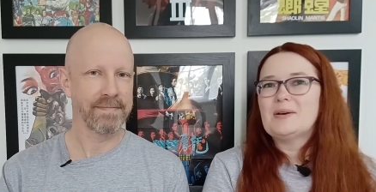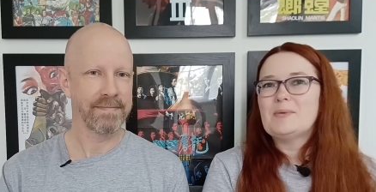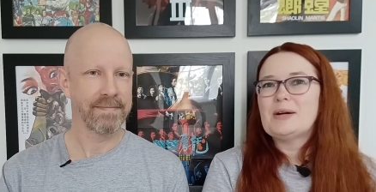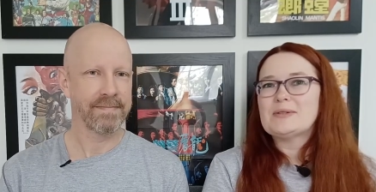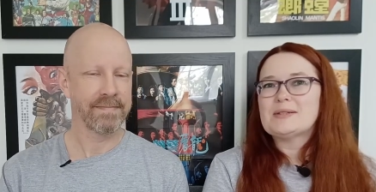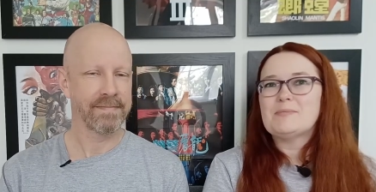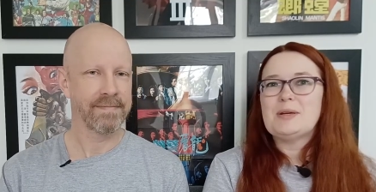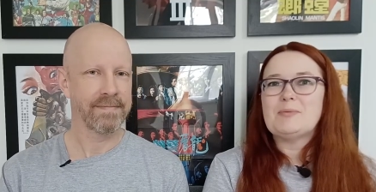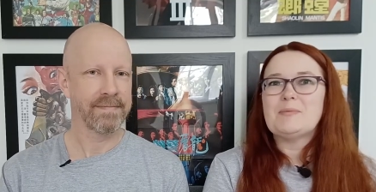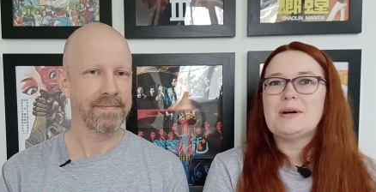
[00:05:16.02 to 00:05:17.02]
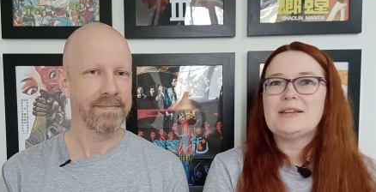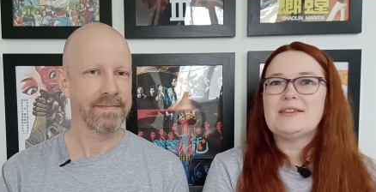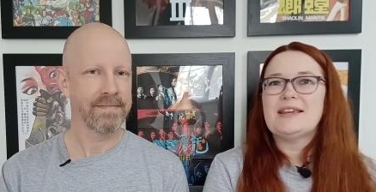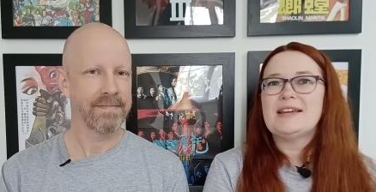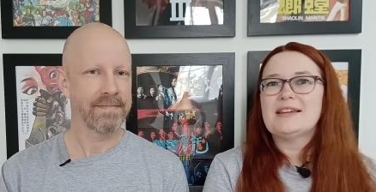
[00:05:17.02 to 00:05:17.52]
Speaker 1: and whereas some people
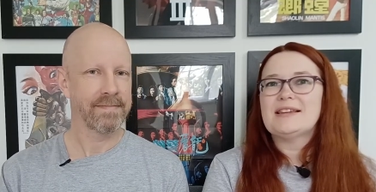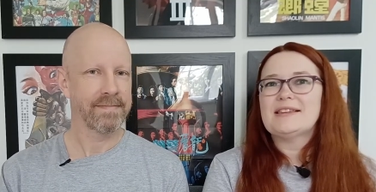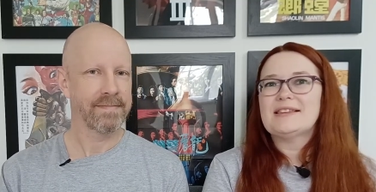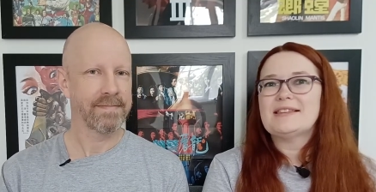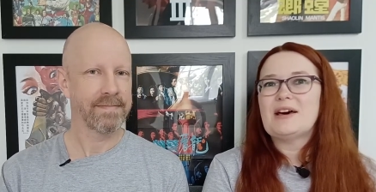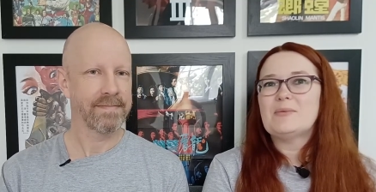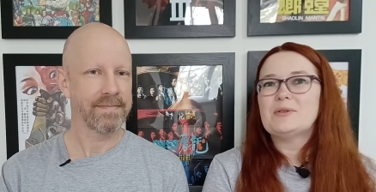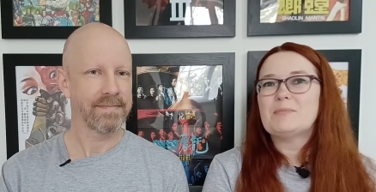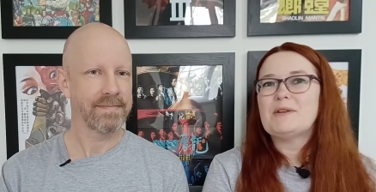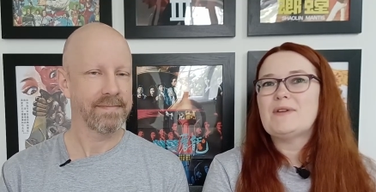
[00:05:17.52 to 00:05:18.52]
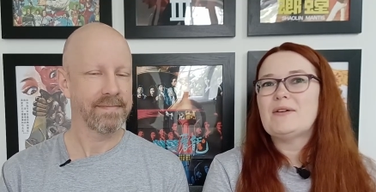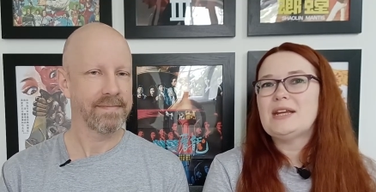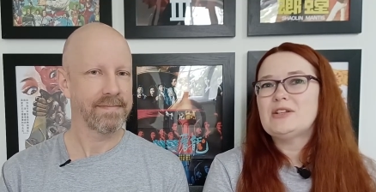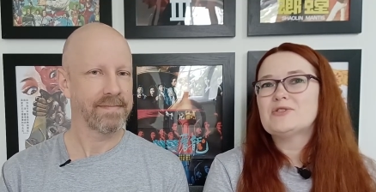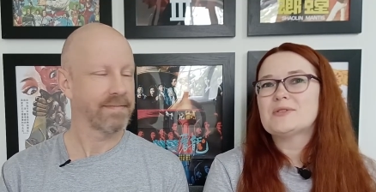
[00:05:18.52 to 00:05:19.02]
might think that wouldn't be
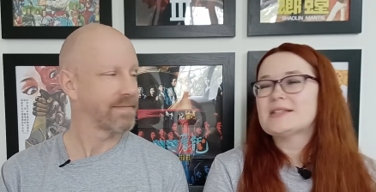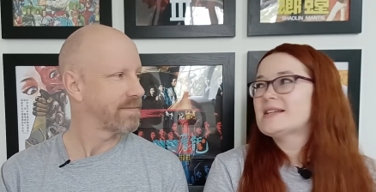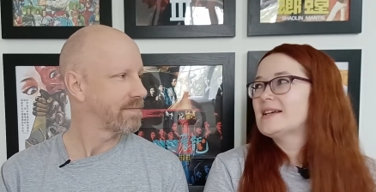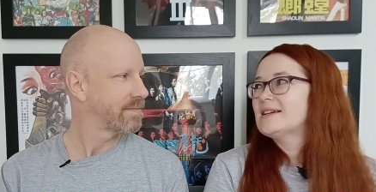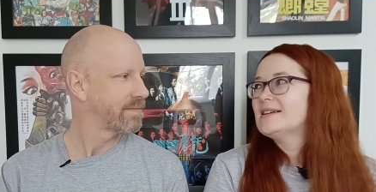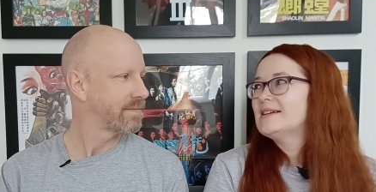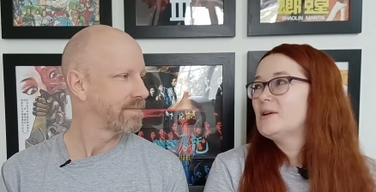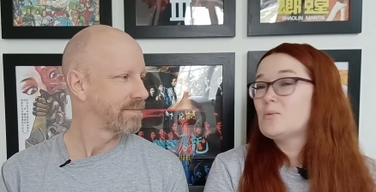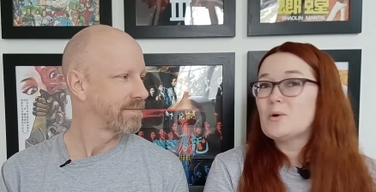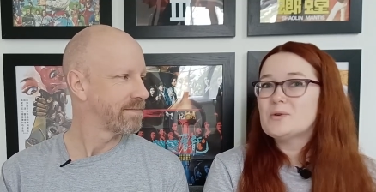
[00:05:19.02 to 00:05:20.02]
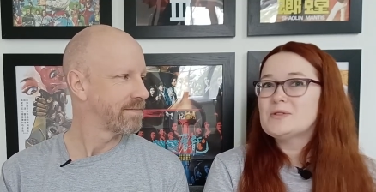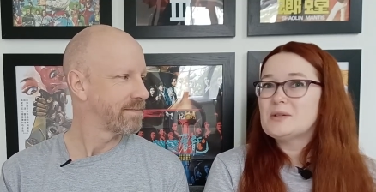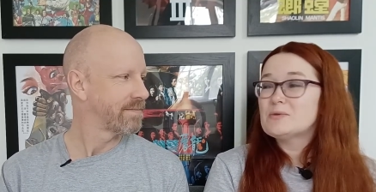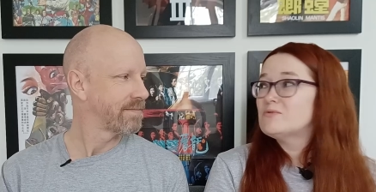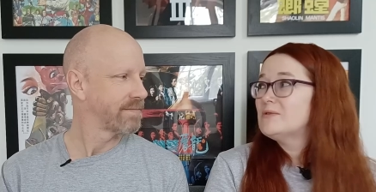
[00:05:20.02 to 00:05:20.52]
very interesting. It was,
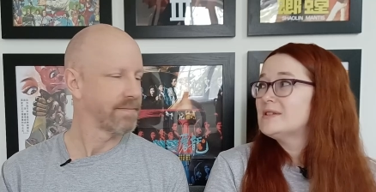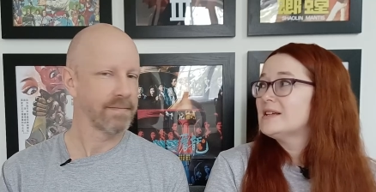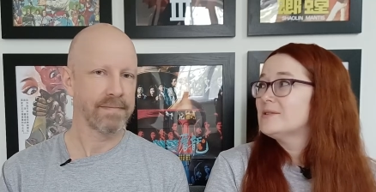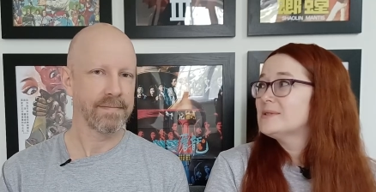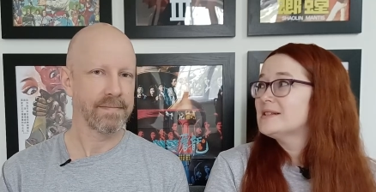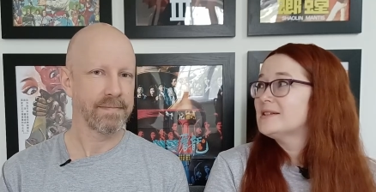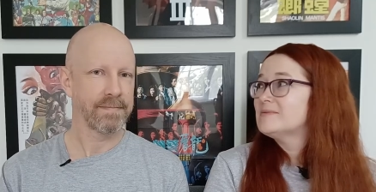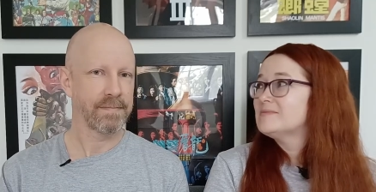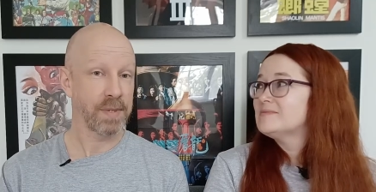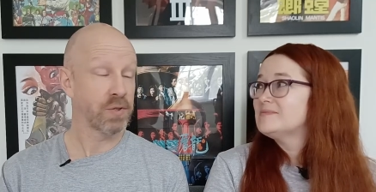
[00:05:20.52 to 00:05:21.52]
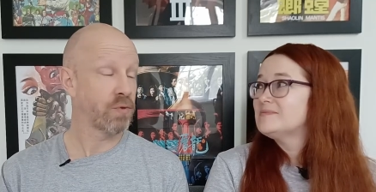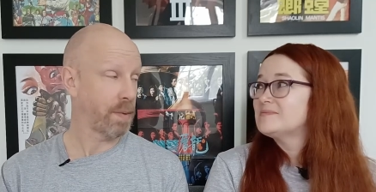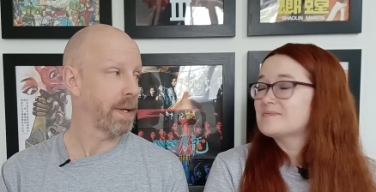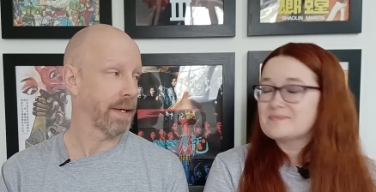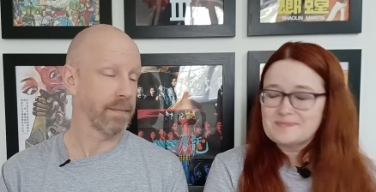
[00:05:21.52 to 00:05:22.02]
it was riveting, wasn't it?
Speaker 2: It's
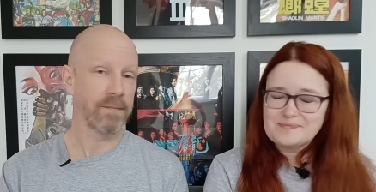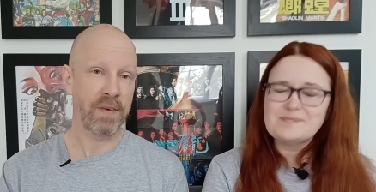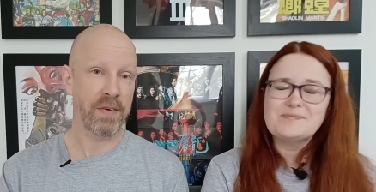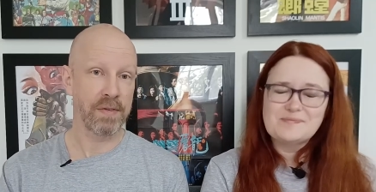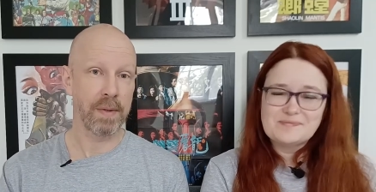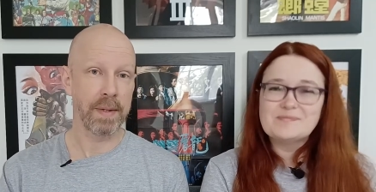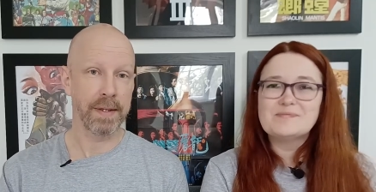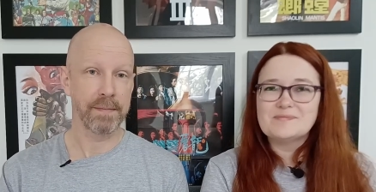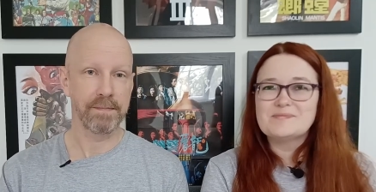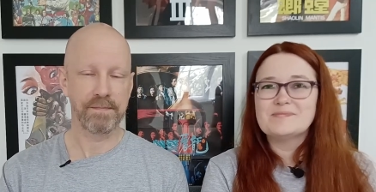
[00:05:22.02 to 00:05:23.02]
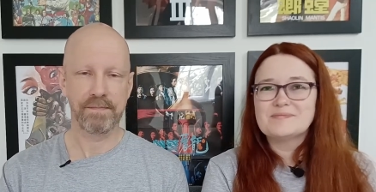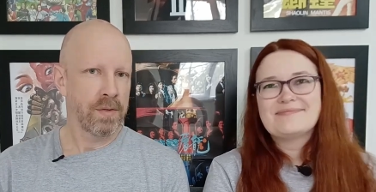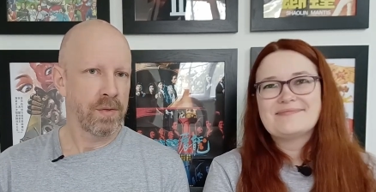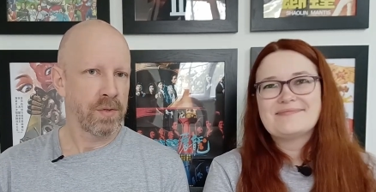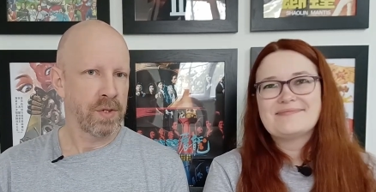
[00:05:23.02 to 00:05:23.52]
gripping, very gripping. Mm.
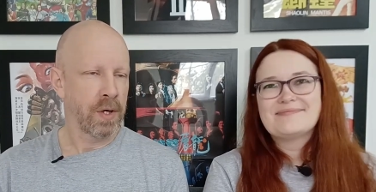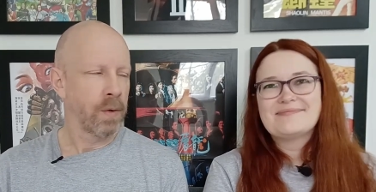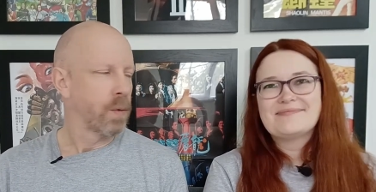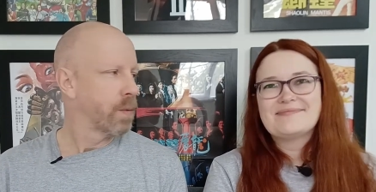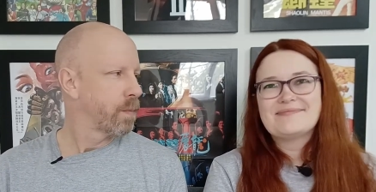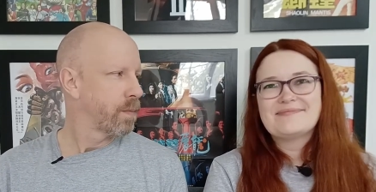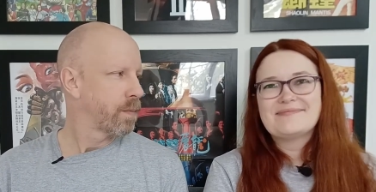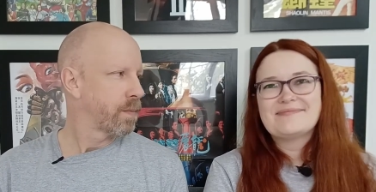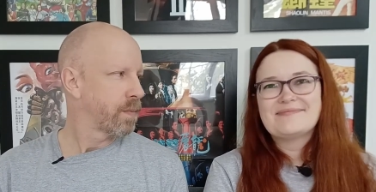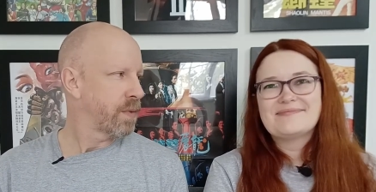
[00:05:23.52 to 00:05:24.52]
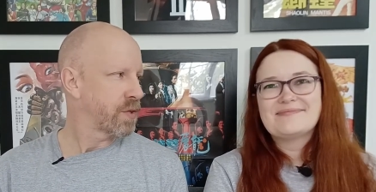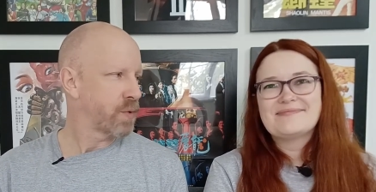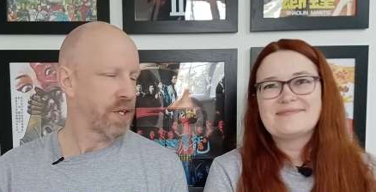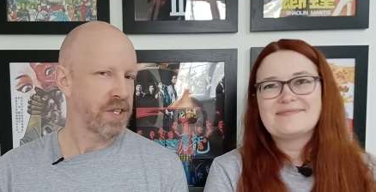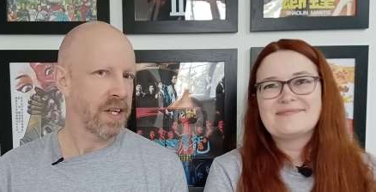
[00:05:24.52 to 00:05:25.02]
So, this
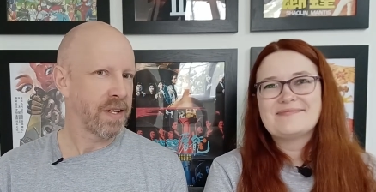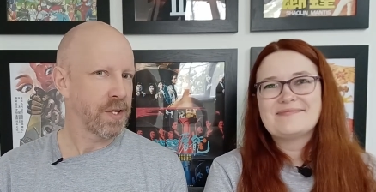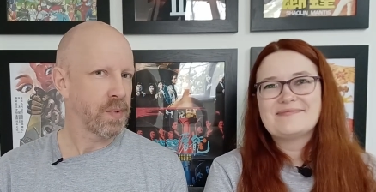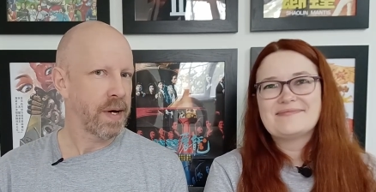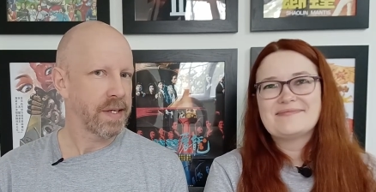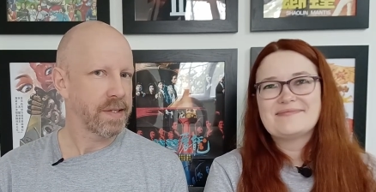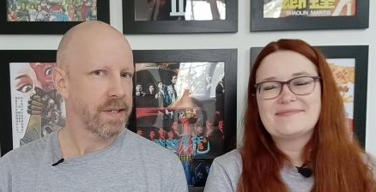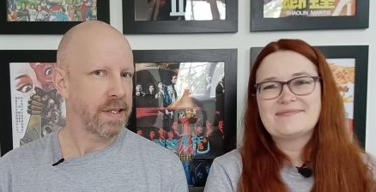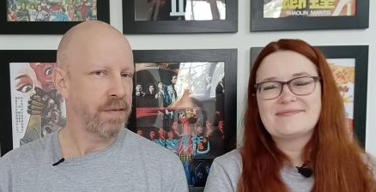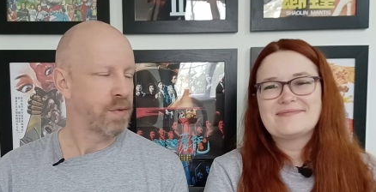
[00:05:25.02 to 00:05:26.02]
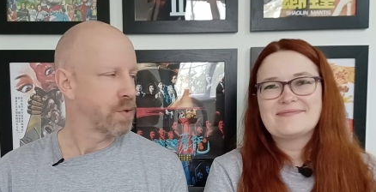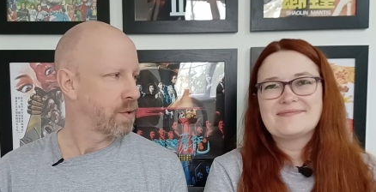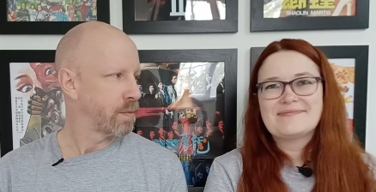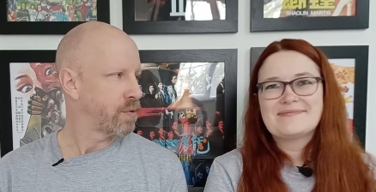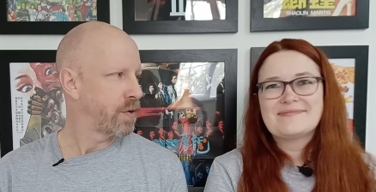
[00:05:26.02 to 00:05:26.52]
question I like to ask, if you was
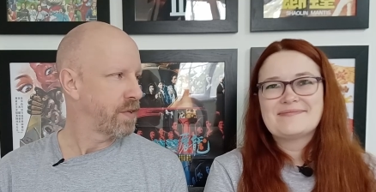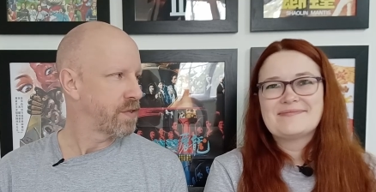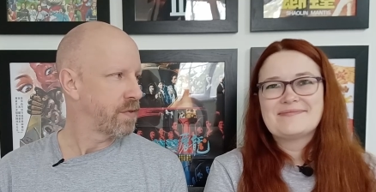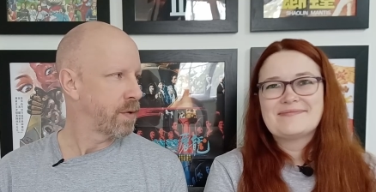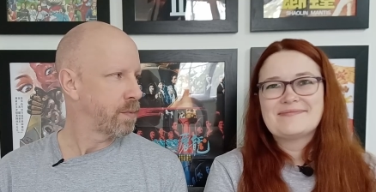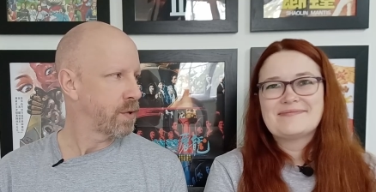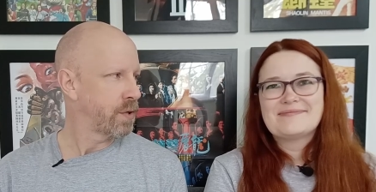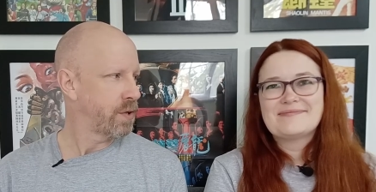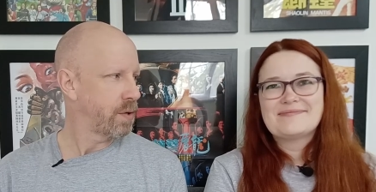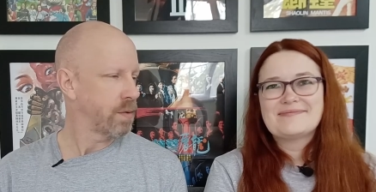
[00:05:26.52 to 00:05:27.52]
going to improve this film, could